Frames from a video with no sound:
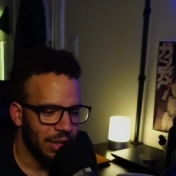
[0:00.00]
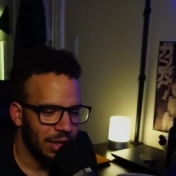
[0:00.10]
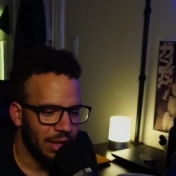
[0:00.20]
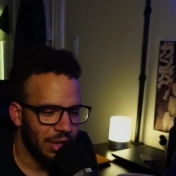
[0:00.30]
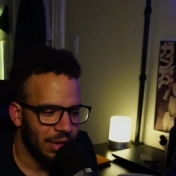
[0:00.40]

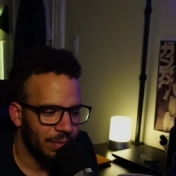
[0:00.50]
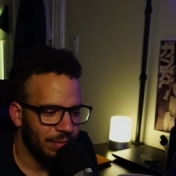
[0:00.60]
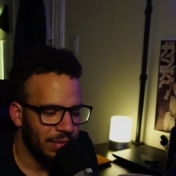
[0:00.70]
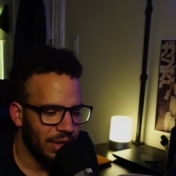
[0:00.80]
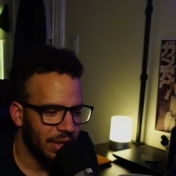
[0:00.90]
Um,
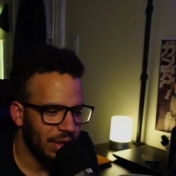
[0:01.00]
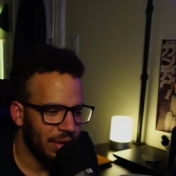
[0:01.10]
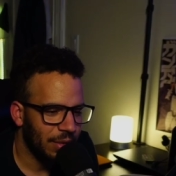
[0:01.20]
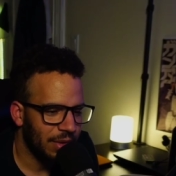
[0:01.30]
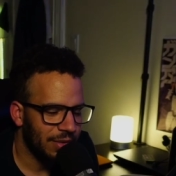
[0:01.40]
I kind of
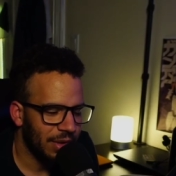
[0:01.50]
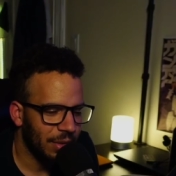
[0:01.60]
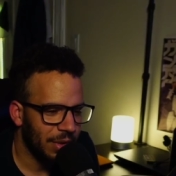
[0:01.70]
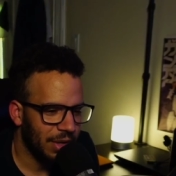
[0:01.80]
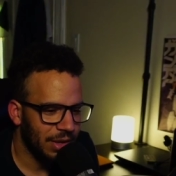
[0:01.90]
want to talk
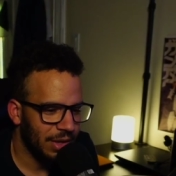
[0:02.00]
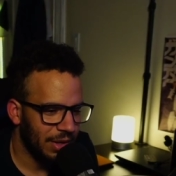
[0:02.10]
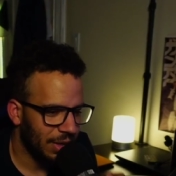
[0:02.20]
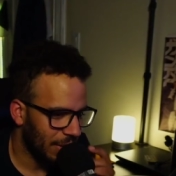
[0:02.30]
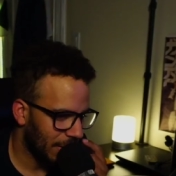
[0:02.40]
about like
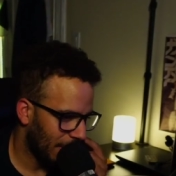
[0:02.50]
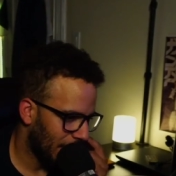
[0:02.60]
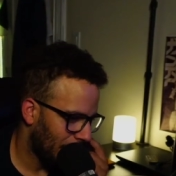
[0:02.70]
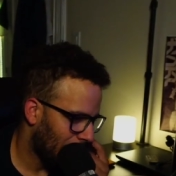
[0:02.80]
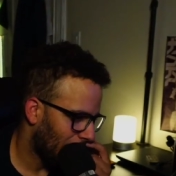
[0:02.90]

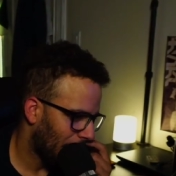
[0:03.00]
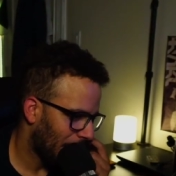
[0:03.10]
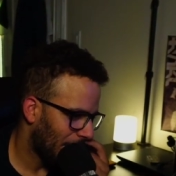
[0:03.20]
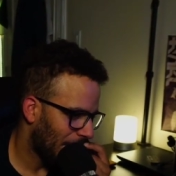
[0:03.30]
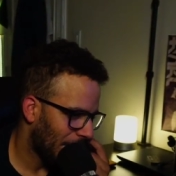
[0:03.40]

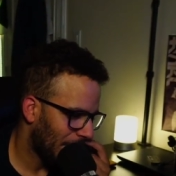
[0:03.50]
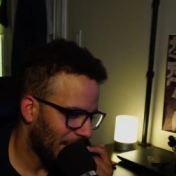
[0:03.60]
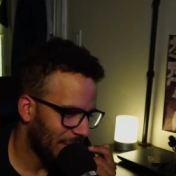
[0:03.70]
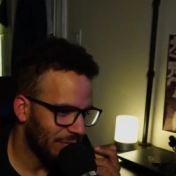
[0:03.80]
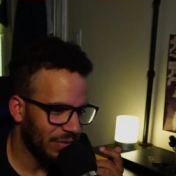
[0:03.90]
uh,
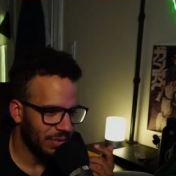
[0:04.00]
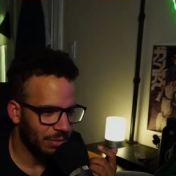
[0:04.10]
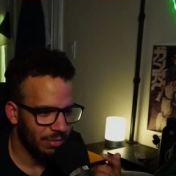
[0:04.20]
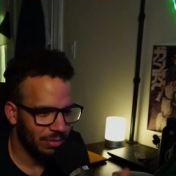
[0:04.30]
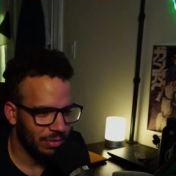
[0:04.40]

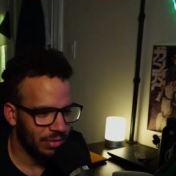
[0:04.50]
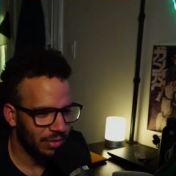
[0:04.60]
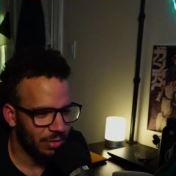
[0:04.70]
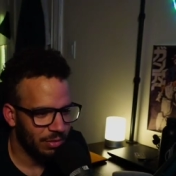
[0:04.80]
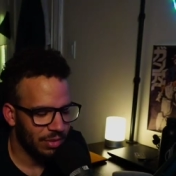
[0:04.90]
some
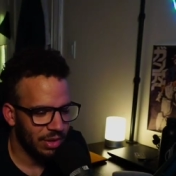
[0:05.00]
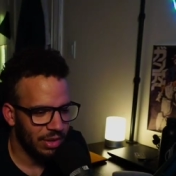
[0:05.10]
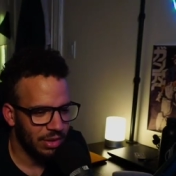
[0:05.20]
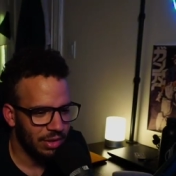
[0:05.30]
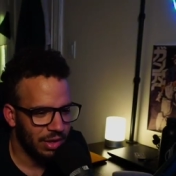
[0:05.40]
some like
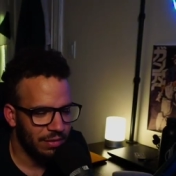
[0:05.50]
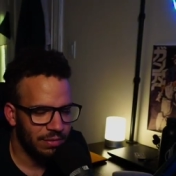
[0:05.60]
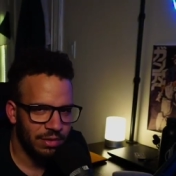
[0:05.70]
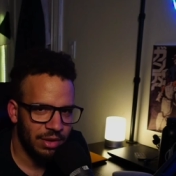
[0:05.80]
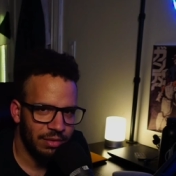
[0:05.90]
life
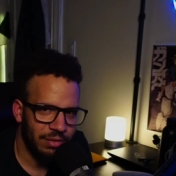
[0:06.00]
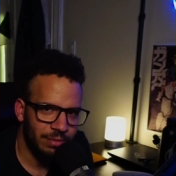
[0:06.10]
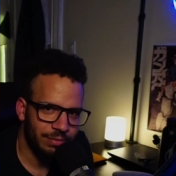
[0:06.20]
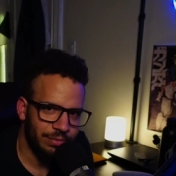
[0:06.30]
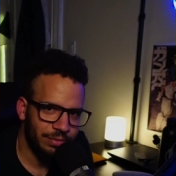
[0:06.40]
stuff,
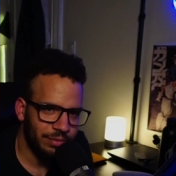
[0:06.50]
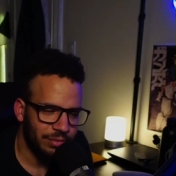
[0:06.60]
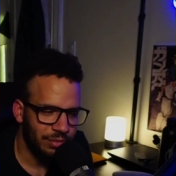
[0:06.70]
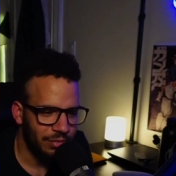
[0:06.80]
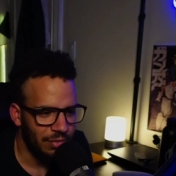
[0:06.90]

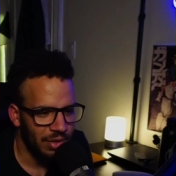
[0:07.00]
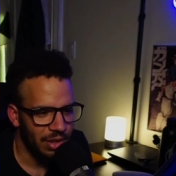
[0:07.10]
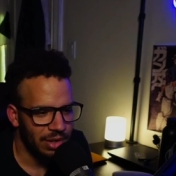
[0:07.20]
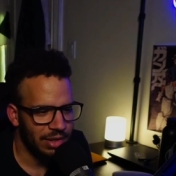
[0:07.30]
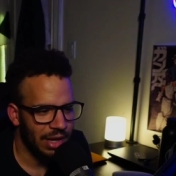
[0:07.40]

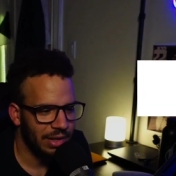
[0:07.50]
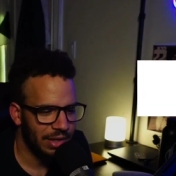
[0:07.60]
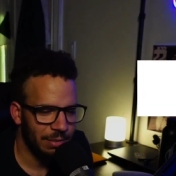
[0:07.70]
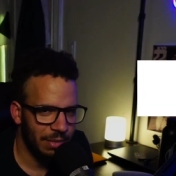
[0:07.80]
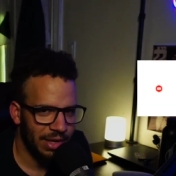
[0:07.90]
not like
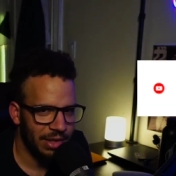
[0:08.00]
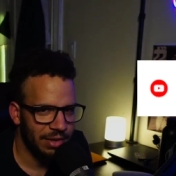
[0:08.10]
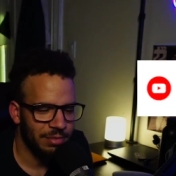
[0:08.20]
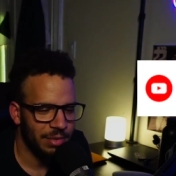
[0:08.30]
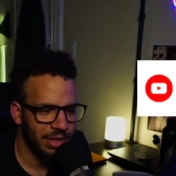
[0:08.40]
my life,
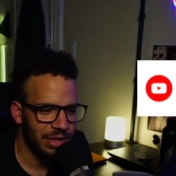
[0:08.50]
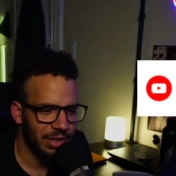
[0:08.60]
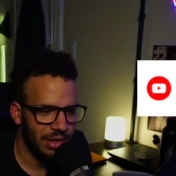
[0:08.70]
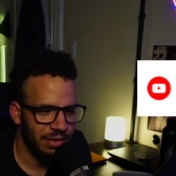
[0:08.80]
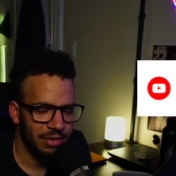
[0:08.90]
but like
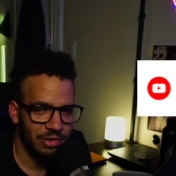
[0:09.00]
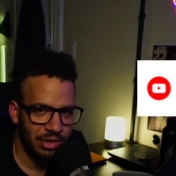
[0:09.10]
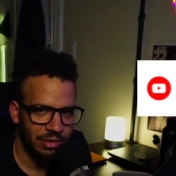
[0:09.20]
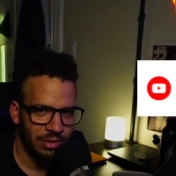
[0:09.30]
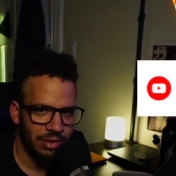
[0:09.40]
life in
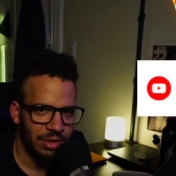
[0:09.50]
general